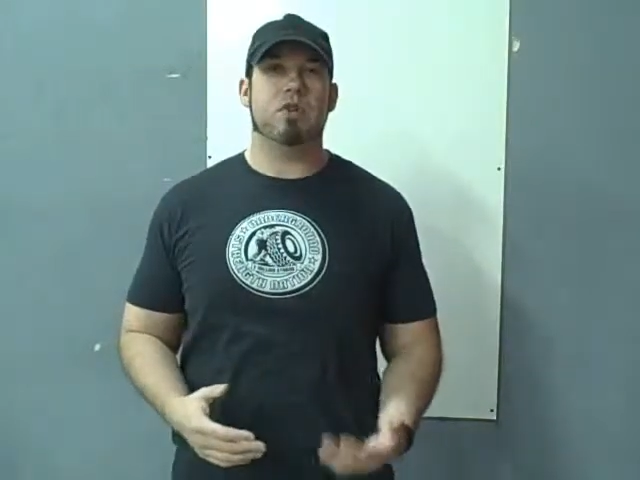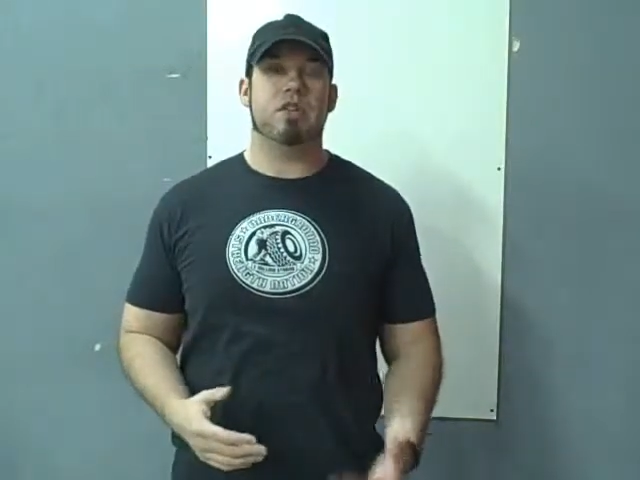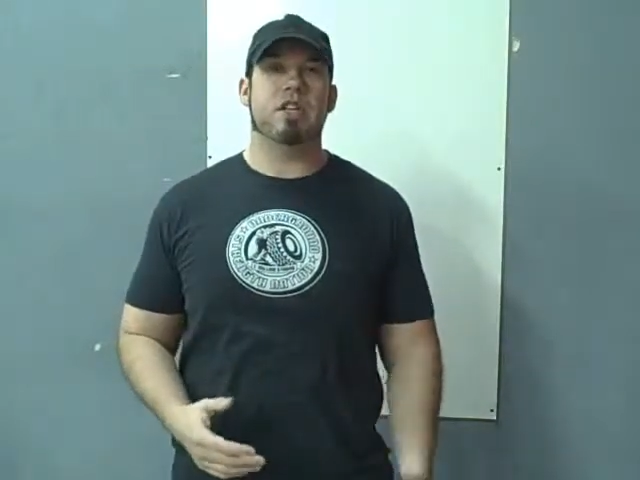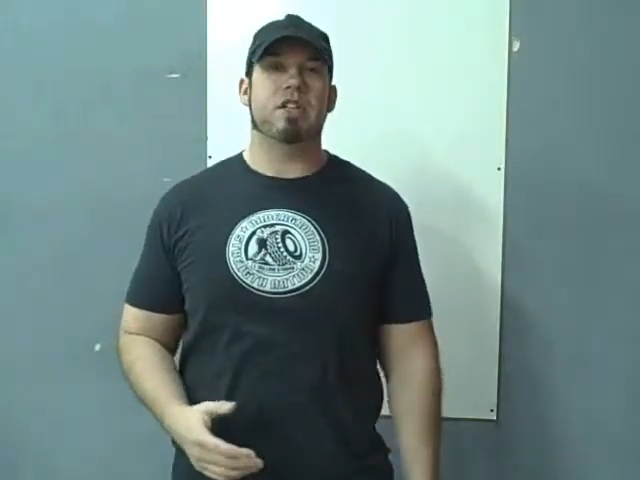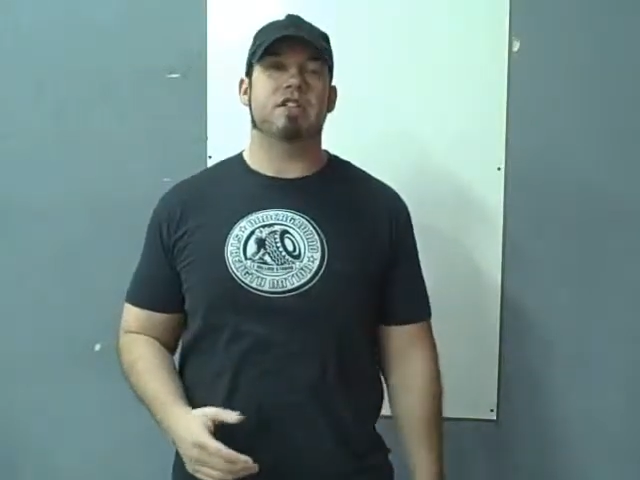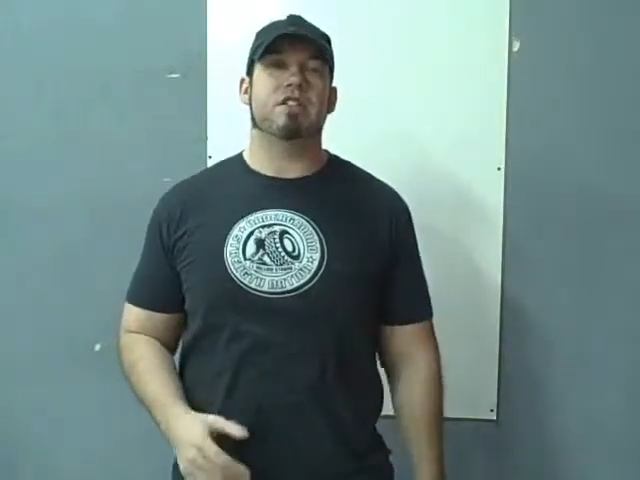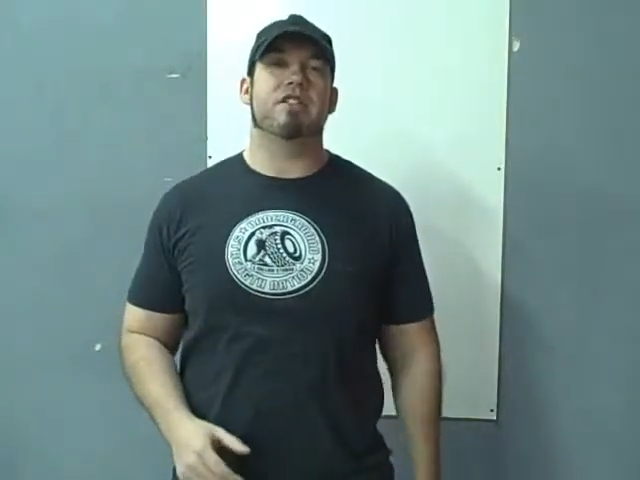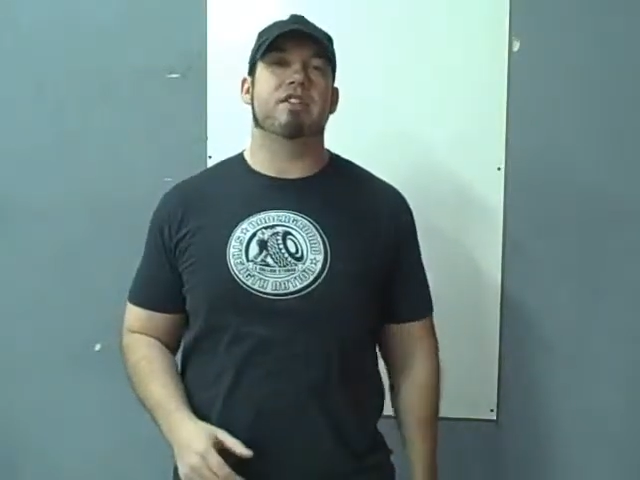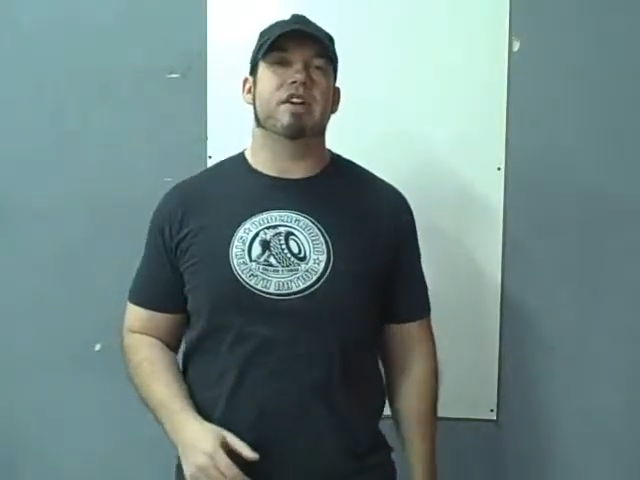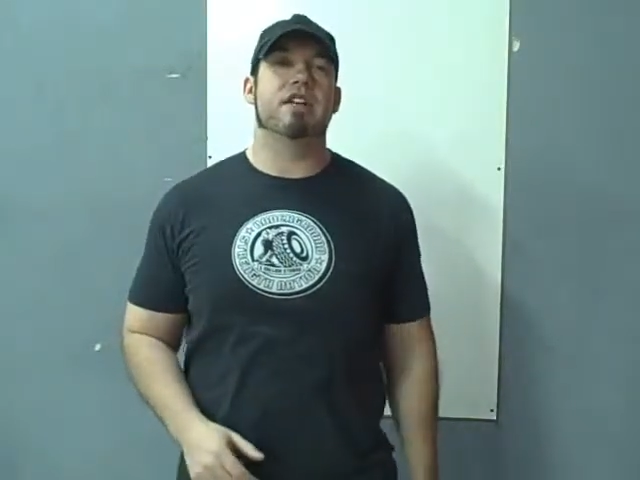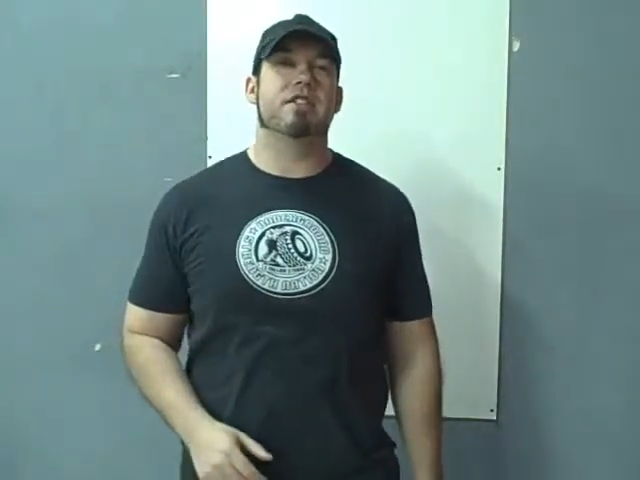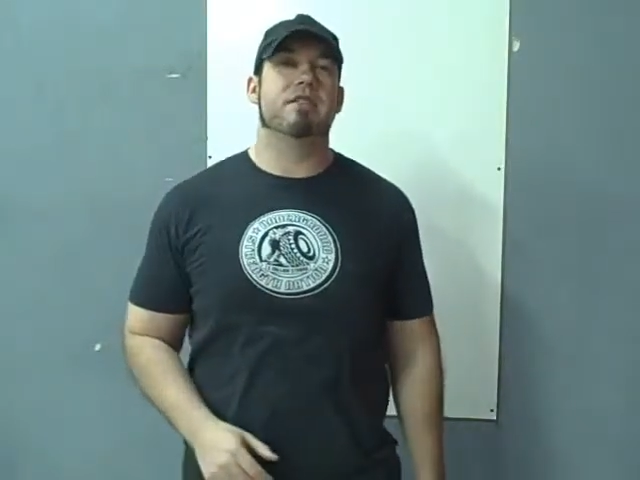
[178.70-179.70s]
you can digest it
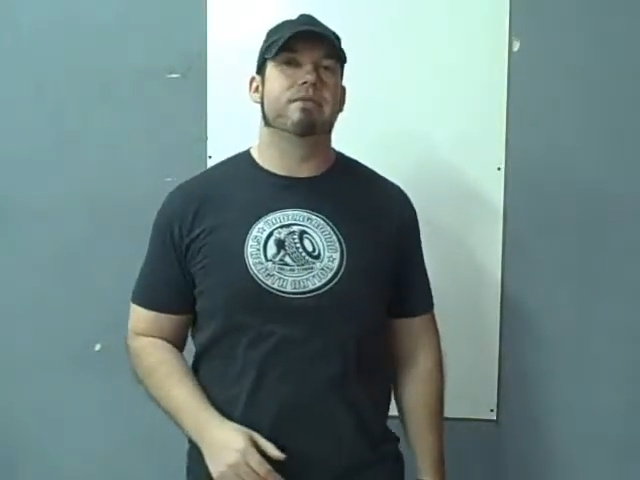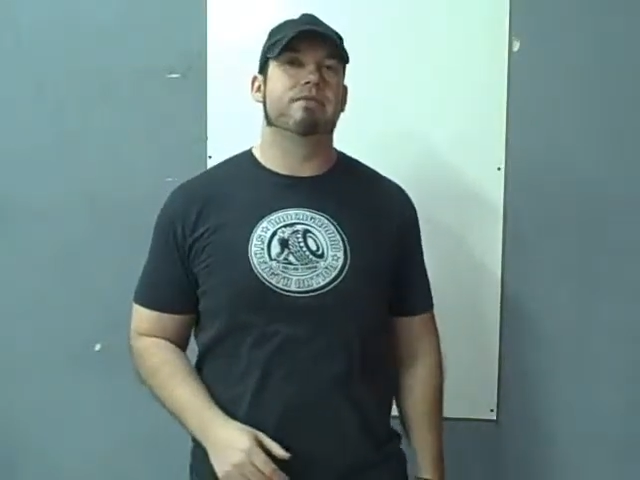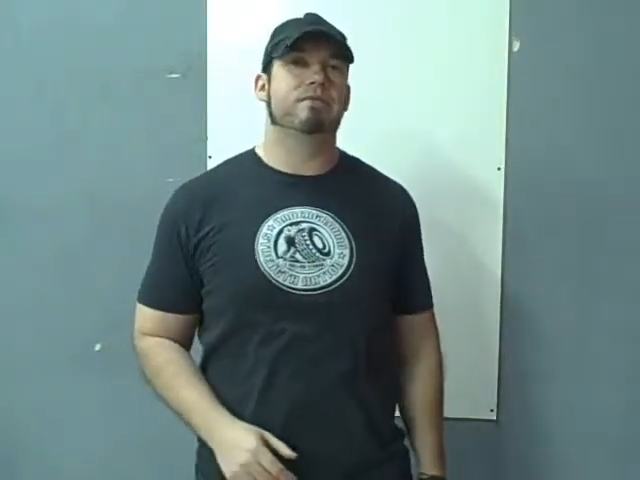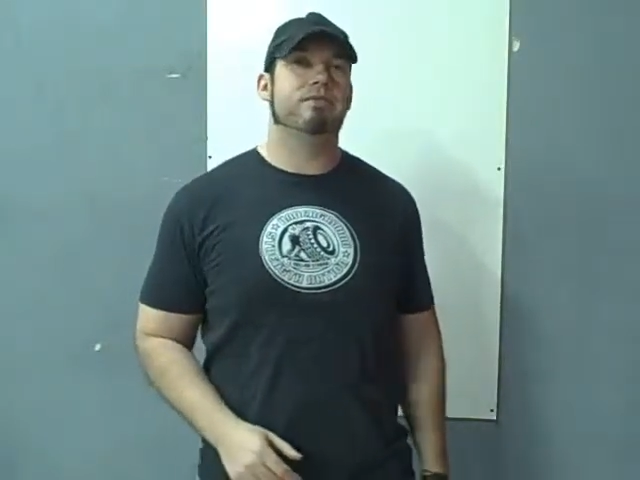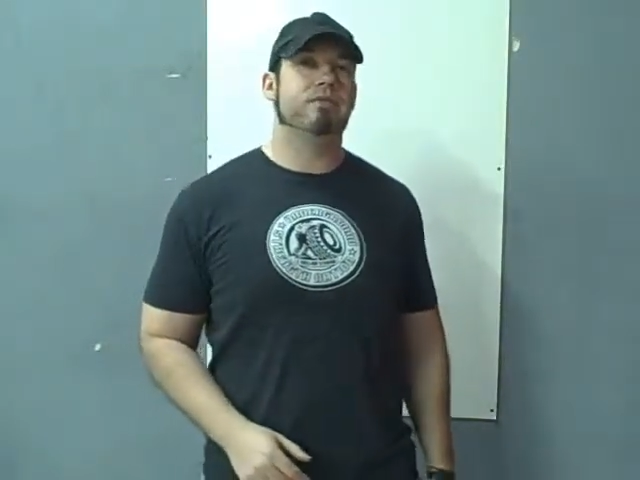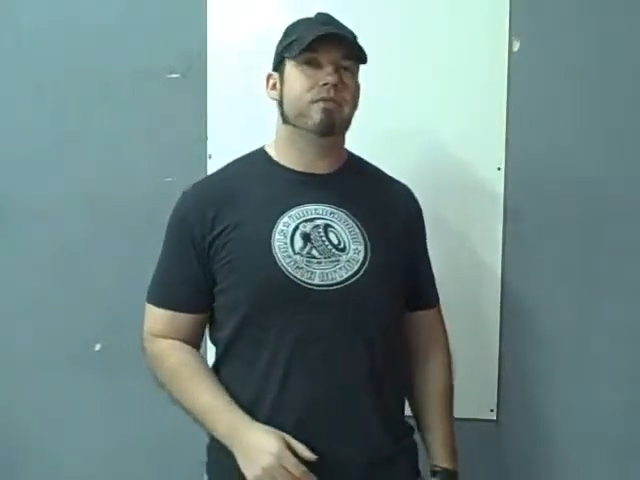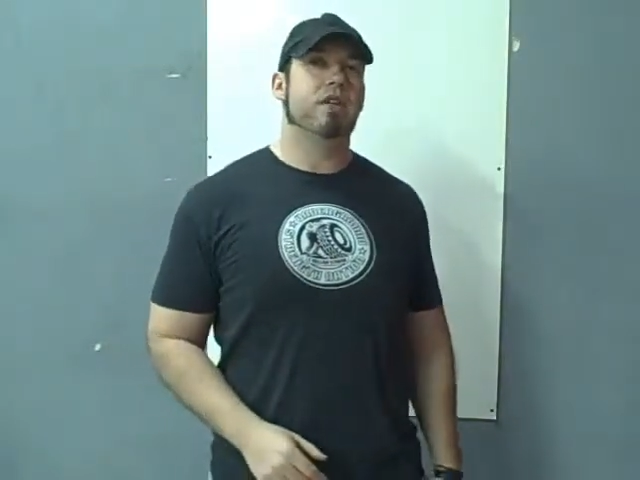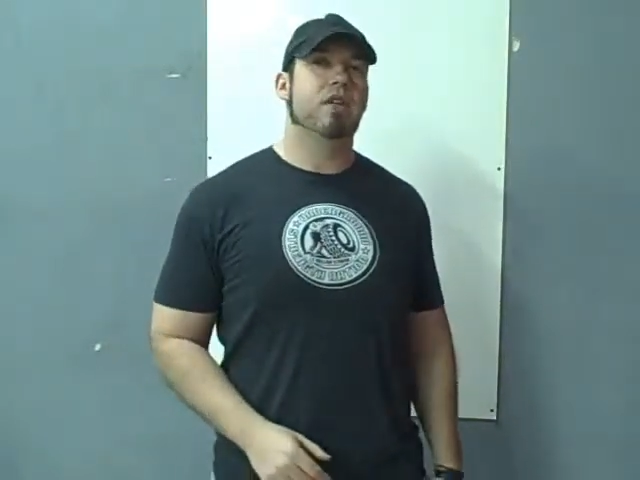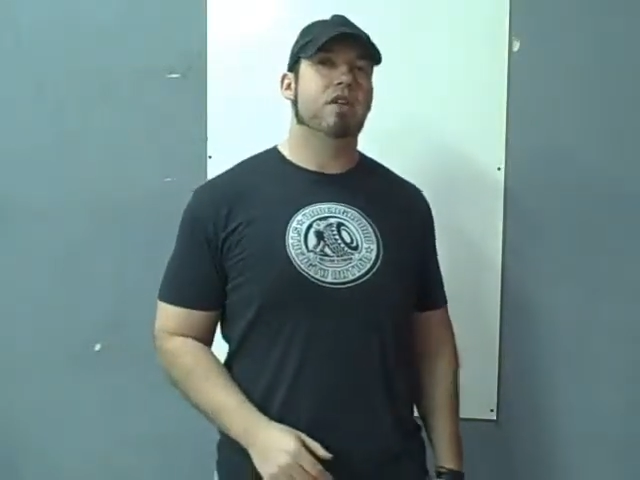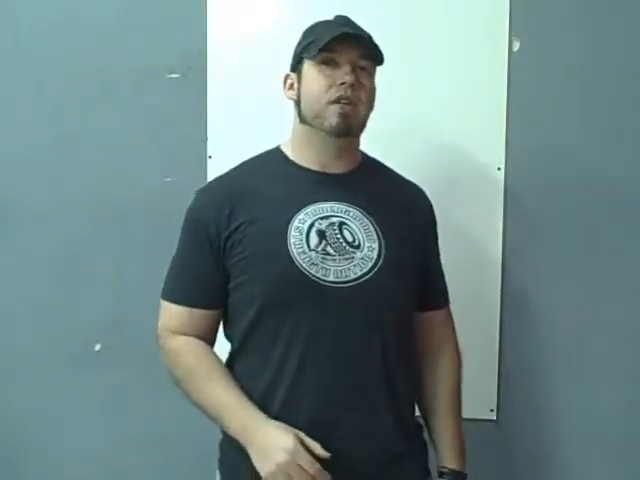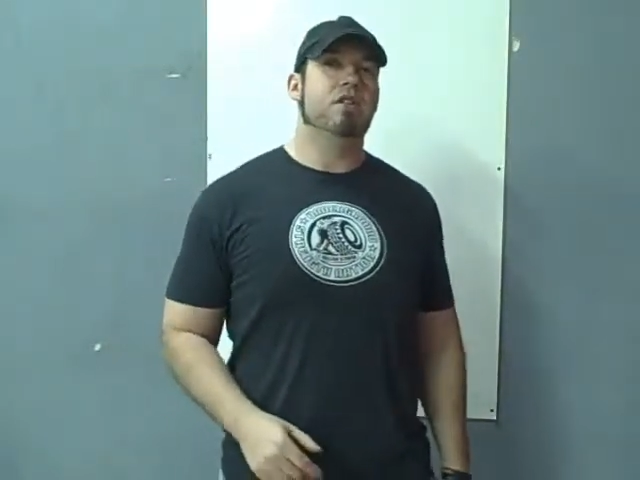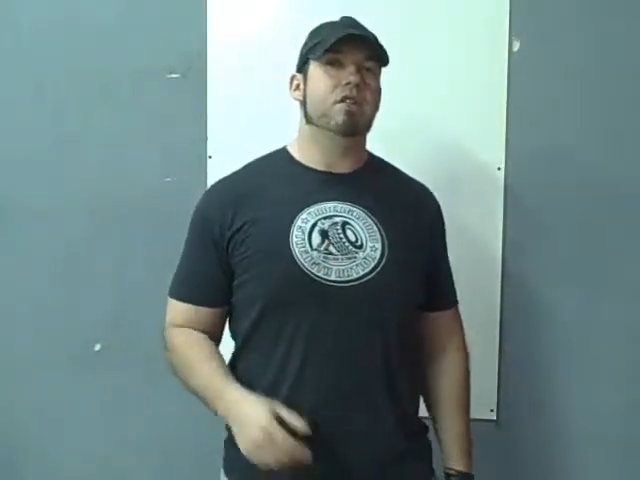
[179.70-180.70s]
fast.
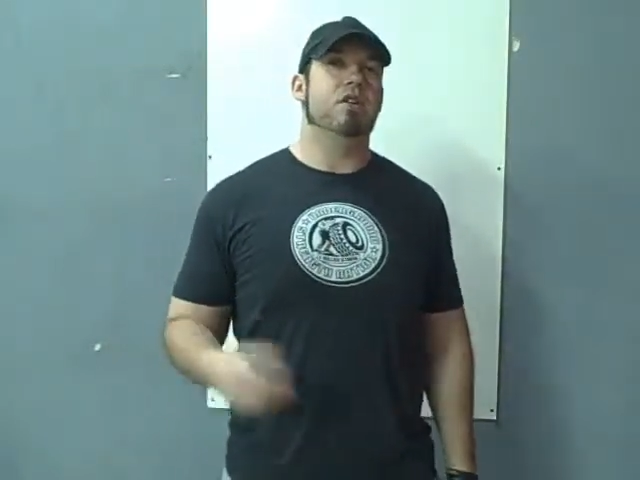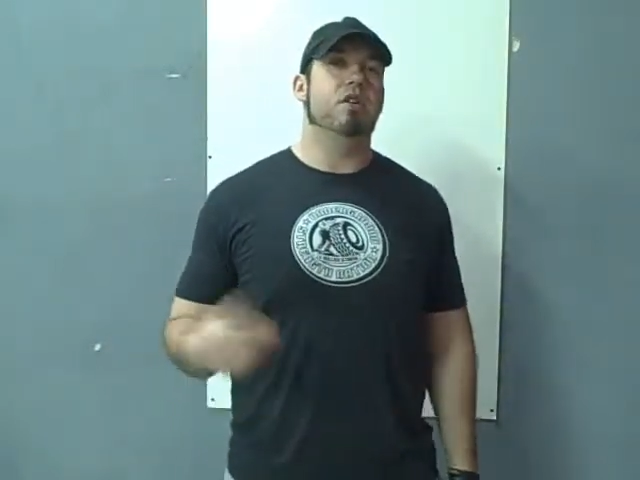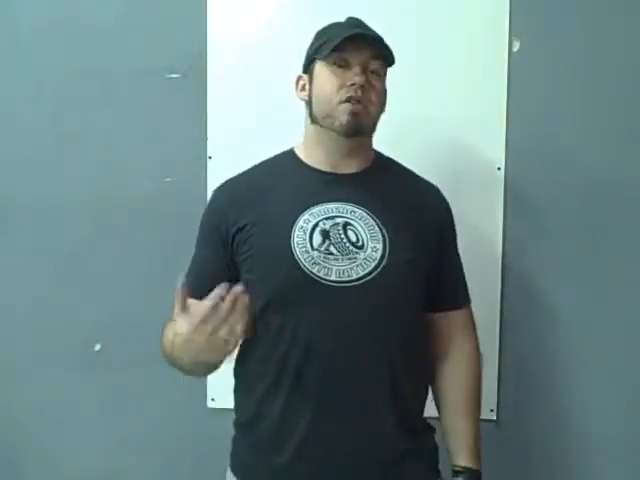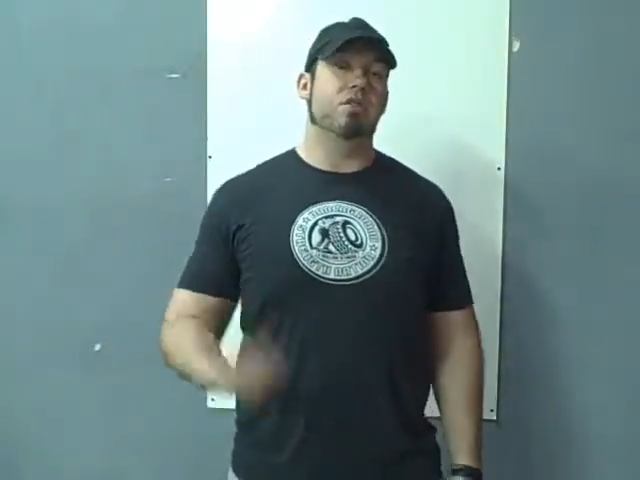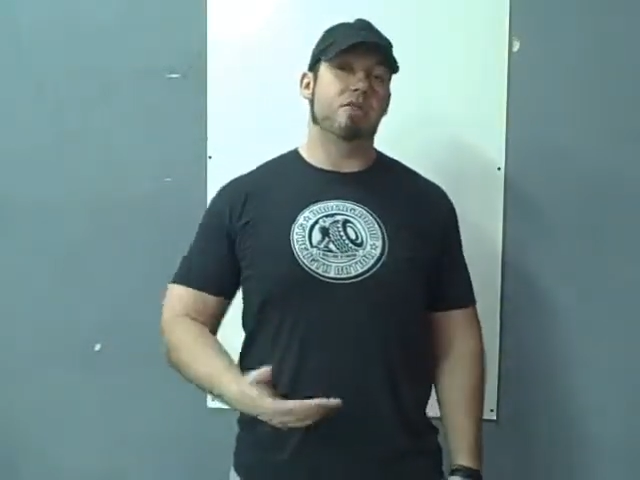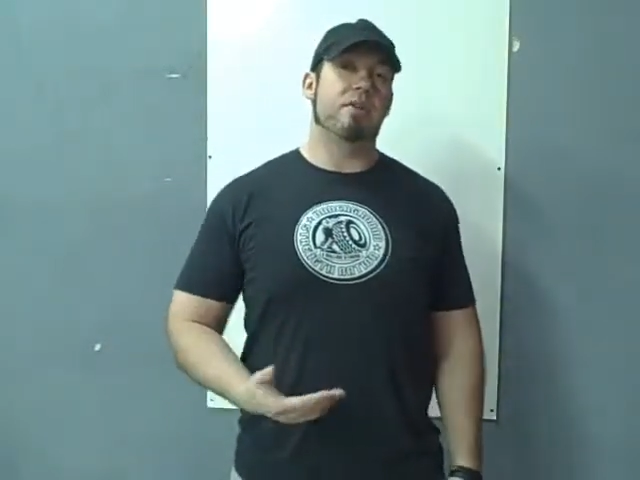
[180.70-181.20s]
So